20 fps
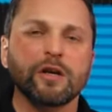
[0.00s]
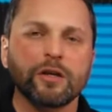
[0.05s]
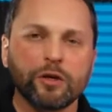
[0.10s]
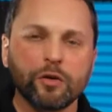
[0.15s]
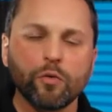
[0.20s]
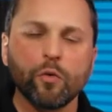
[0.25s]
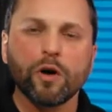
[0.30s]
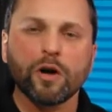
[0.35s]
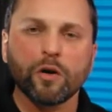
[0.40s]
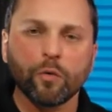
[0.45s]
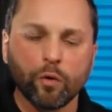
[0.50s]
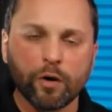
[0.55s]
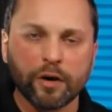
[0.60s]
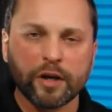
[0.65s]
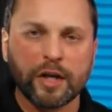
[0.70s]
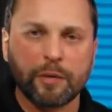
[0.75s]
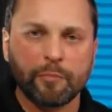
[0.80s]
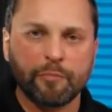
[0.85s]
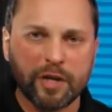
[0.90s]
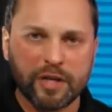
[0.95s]
you want a
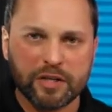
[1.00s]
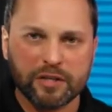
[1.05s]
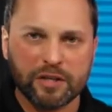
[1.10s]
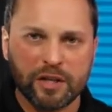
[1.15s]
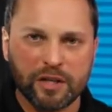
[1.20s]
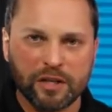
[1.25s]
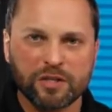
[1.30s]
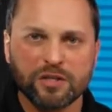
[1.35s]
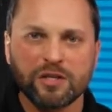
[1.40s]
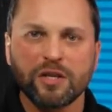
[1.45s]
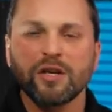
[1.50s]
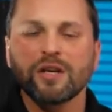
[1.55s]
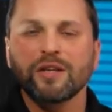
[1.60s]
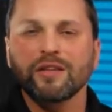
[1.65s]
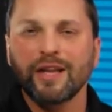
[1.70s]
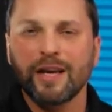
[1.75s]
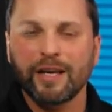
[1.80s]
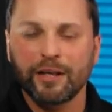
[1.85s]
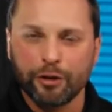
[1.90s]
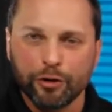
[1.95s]
working business
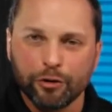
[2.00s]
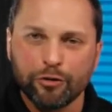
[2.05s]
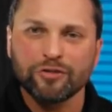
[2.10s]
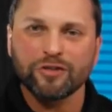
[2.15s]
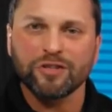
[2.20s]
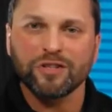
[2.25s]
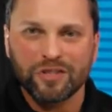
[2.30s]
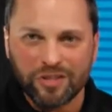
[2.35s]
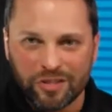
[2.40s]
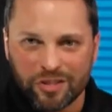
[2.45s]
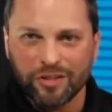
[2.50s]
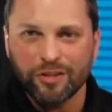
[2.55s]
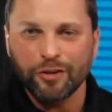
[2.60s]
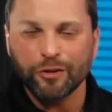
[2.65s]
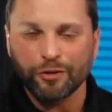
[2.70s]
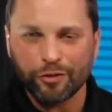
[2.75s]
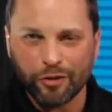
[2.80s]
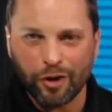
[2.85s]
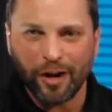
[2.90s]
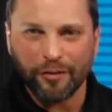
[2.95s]
that uses
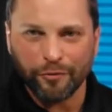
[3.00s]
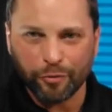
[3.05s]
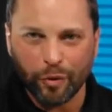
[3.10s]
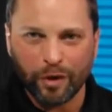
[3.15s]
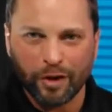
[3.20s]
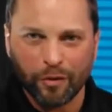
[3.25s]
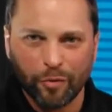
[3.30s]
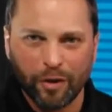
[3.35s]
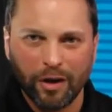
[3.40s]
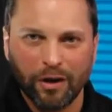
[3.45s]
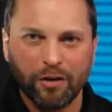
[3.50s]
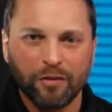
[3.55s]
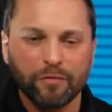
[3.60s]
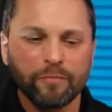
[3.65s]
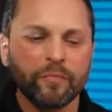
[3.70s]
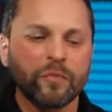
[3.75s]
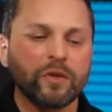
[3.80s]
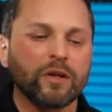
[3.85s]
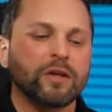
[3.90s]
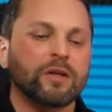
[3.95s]
your software well.
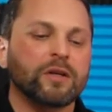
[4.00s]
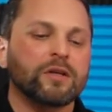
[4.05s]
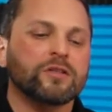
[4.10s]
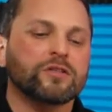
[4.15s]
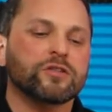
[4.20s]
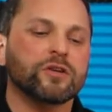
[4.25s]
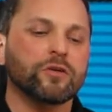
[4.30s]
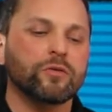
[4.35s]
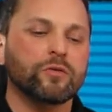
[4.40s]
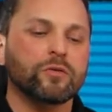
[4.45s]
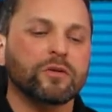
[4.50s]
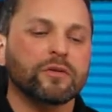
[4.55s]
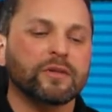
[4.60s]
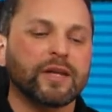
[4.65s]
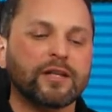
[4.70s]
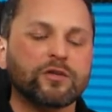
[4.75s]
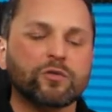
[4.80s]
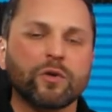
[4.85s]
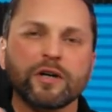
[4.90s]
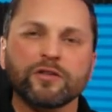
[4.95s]
So
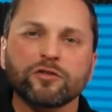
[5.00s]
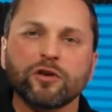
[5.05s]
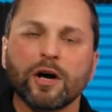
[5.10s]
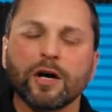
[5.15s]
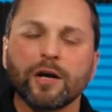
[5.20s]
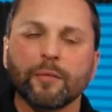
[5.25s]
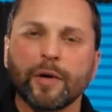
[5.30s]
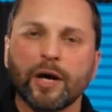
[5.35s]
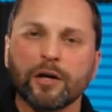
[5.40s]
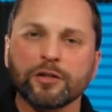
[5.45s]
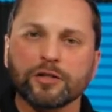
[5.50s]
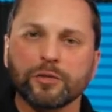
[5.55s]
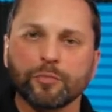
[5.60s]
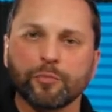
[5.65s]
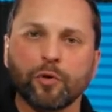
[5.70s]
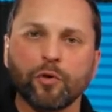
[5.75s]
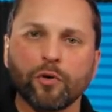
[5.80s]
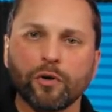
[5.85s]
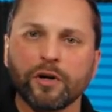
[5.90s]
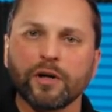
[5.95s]
that's why I talk about
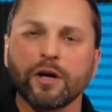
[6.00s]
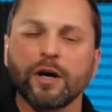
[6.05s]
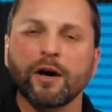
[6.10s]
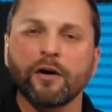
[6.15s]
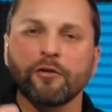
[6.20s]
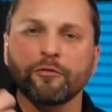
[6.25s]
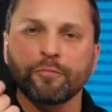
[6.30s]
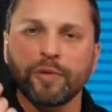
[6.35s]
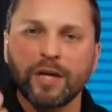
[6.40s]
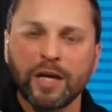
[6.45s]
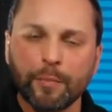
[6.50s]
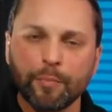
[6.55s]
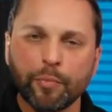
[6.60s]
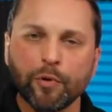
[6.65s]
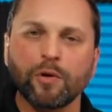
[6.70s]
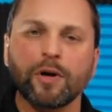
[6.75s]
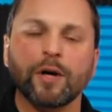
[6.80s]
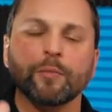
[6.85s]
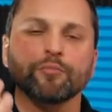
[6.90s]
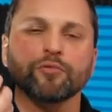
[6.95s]
support of
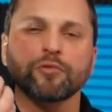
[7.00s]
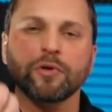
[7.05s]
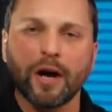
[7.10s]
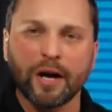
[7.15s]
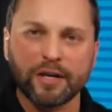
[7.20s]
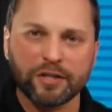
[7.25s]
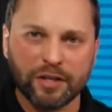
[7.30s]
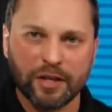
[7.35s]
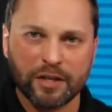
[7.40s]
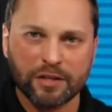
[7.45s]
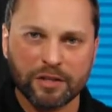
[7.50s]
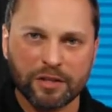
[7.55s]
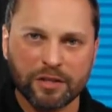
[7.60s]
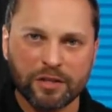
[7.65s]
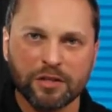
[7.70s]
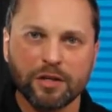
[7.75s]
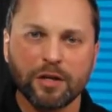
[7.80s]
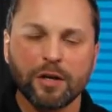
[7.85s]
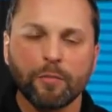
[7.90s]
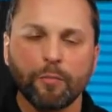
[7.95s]
people and
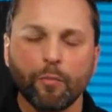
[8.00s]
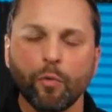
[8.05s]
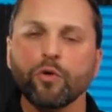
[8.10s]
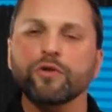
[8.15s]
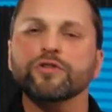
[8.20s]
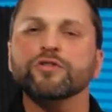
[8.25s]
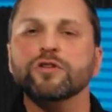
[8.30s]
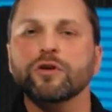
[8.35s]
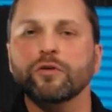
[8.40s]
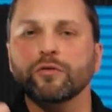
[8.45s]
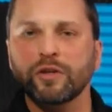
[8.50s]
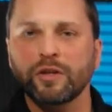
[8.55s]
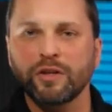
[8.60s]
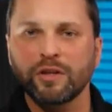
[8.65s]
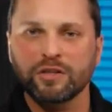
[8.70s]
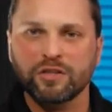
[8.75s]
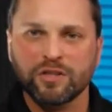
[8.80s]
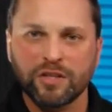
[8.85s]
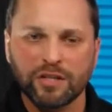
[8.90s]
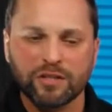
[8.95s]
processes, more so than
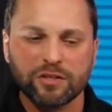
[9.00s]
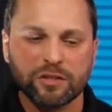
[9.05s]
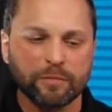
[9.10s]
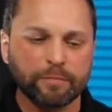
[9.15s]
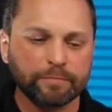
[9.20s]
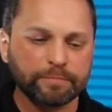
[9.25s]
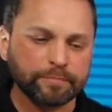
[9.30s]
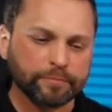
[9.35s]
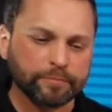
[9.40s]
the system.